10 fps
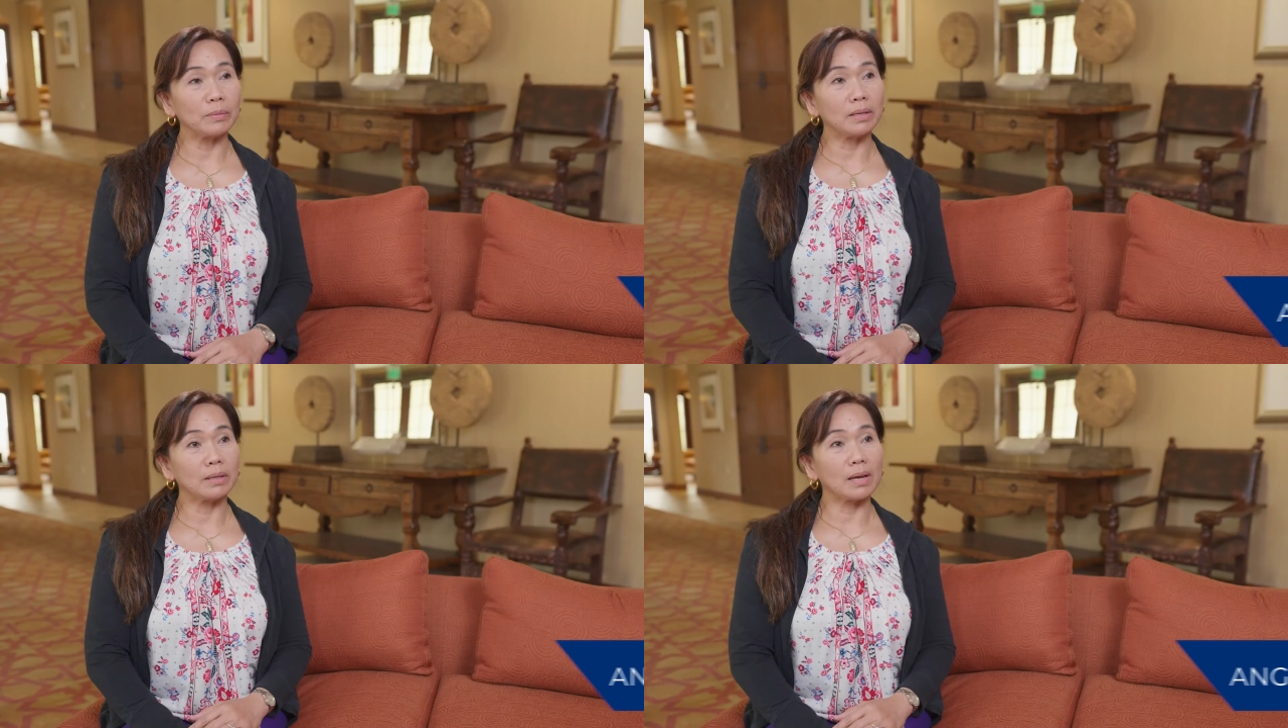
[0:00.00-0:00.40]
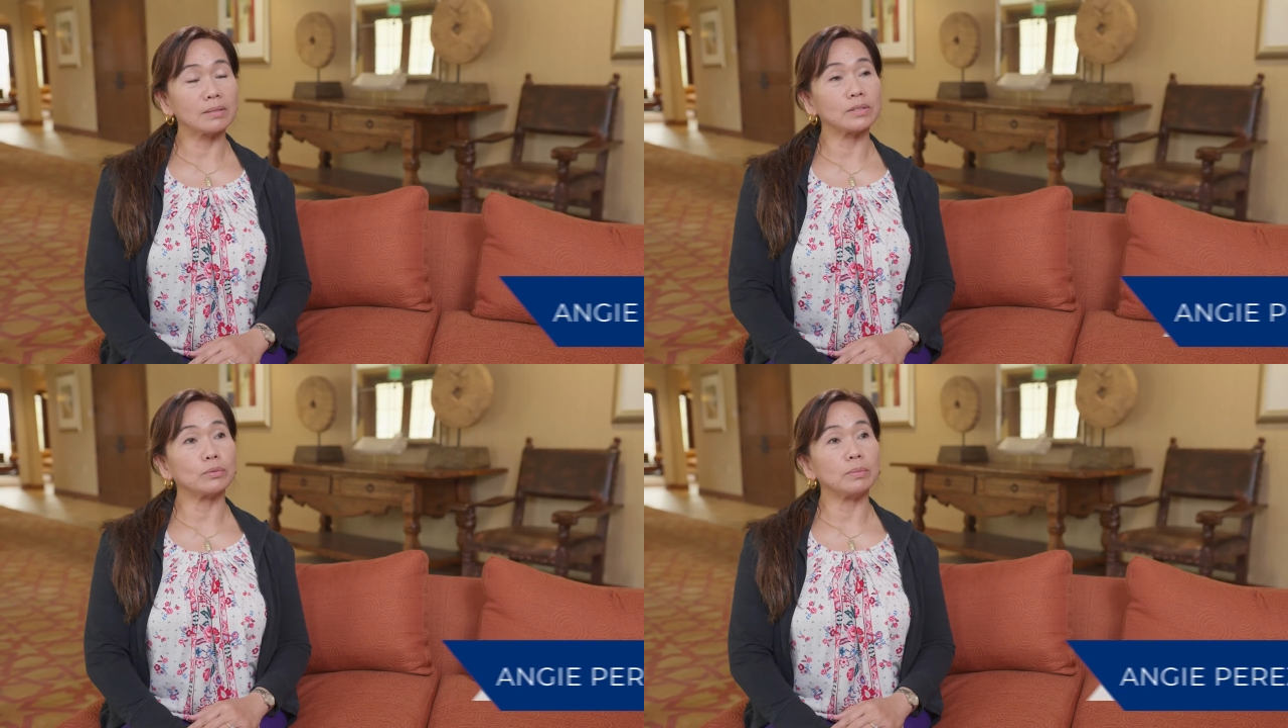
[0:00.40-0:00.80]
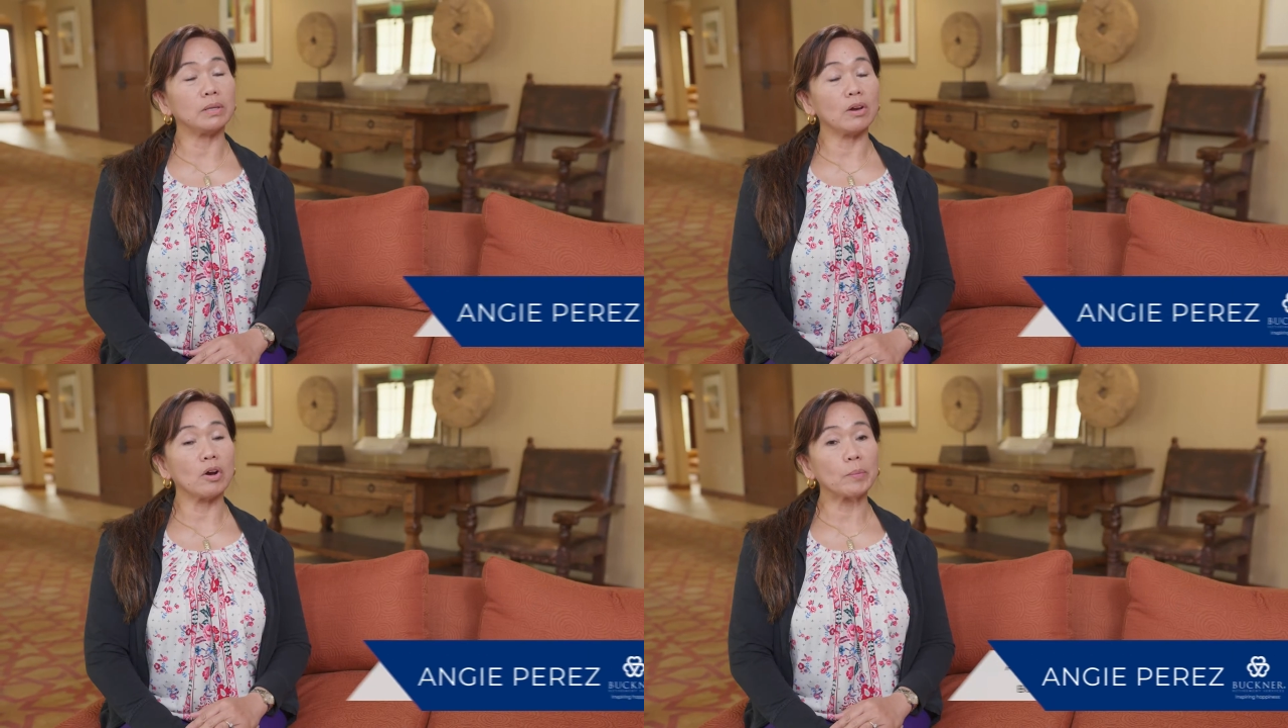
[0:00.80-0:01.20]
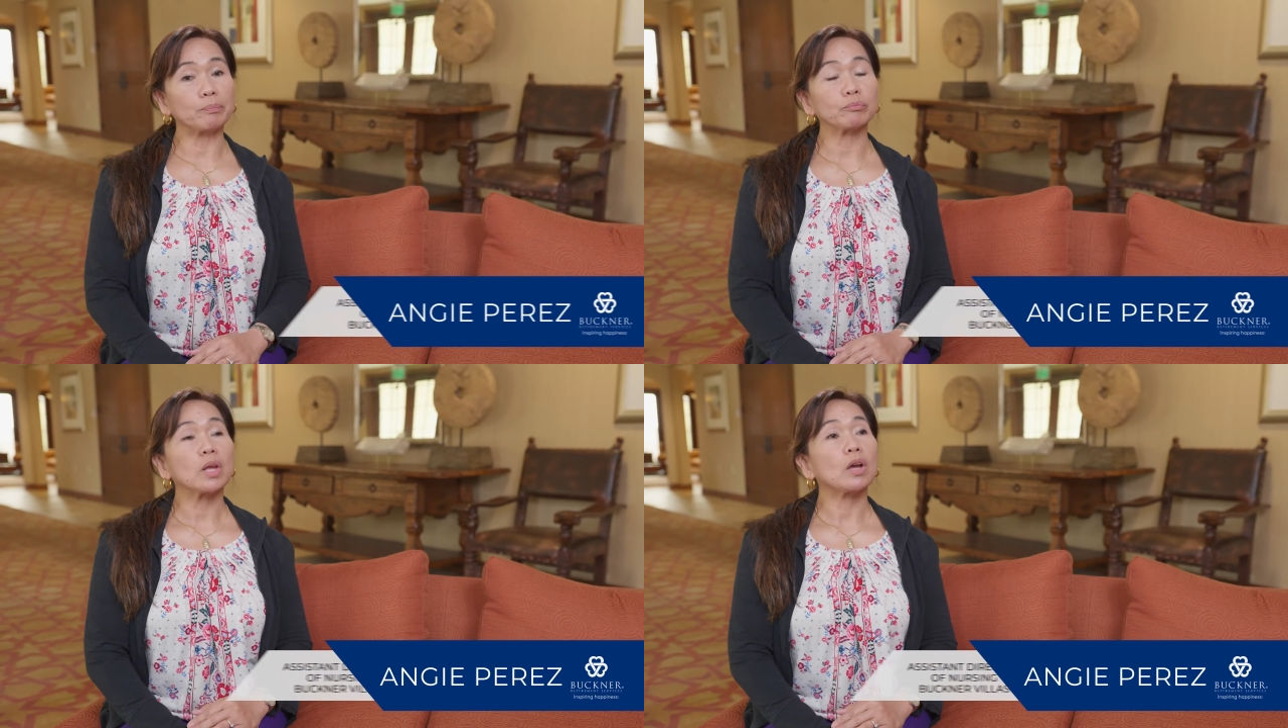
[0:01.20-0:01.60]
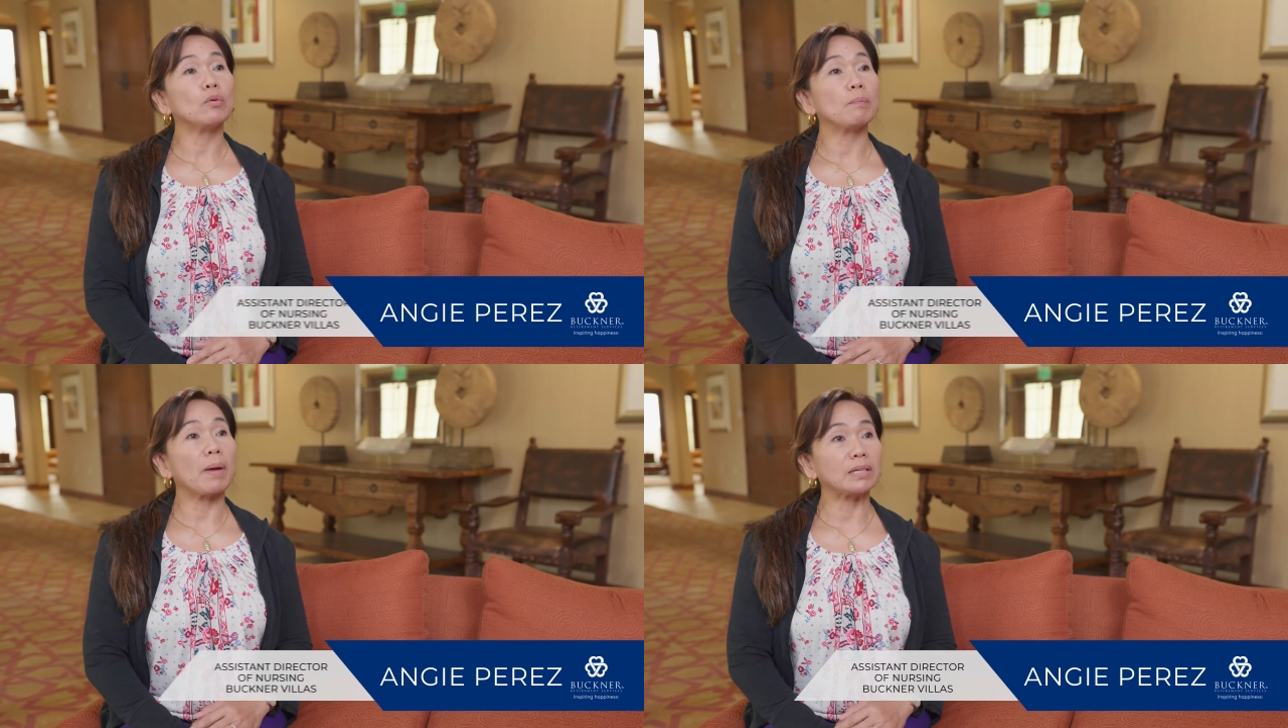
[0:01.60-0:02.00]
me has to be
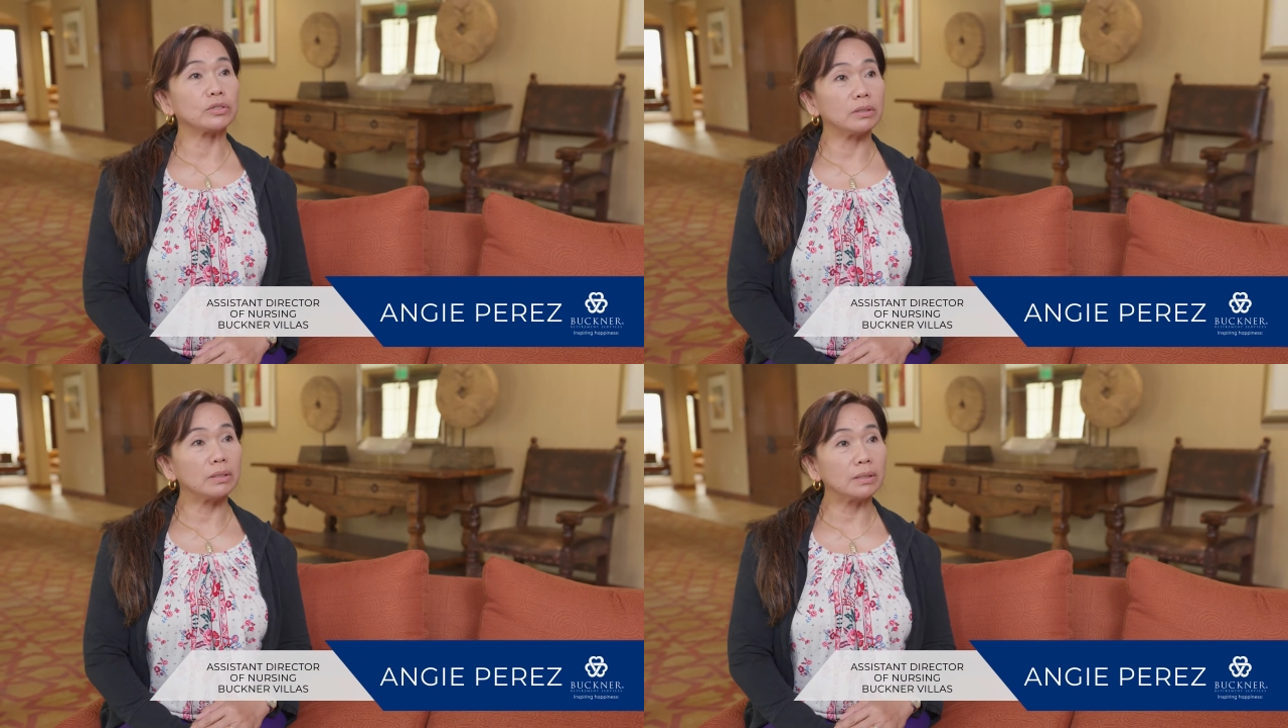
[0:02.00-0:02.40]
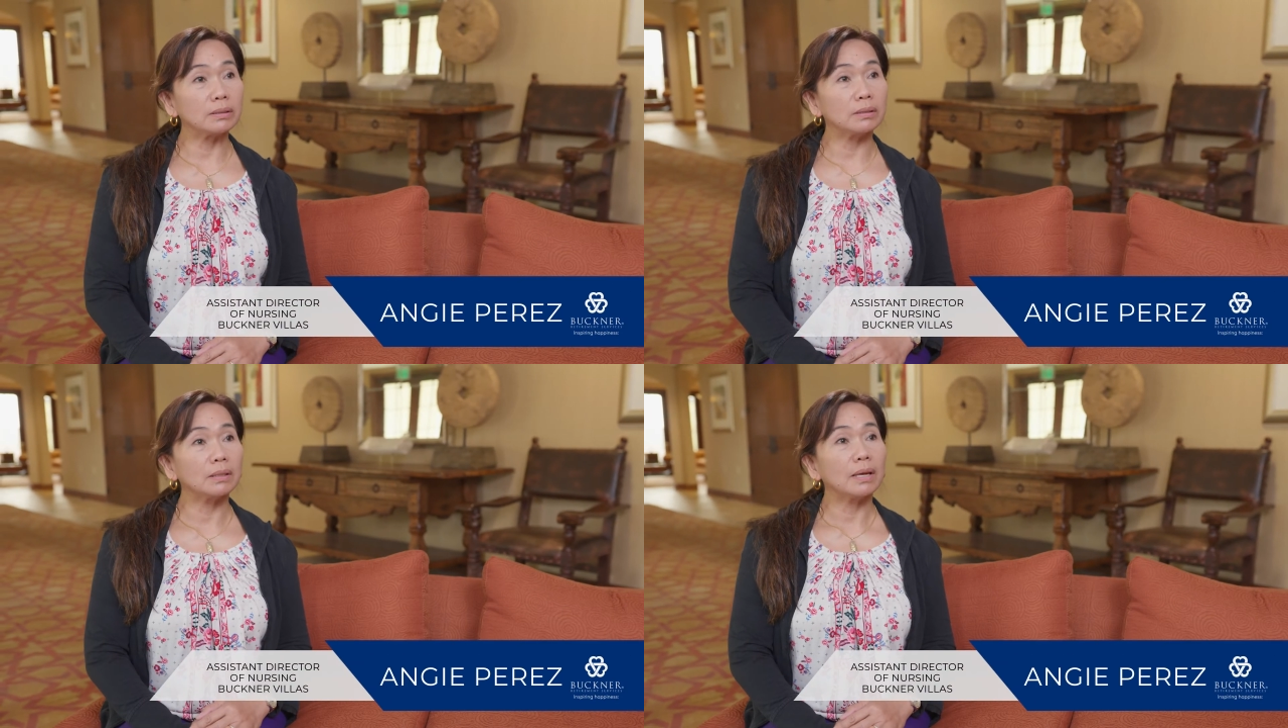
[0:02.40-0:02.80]
compassionate,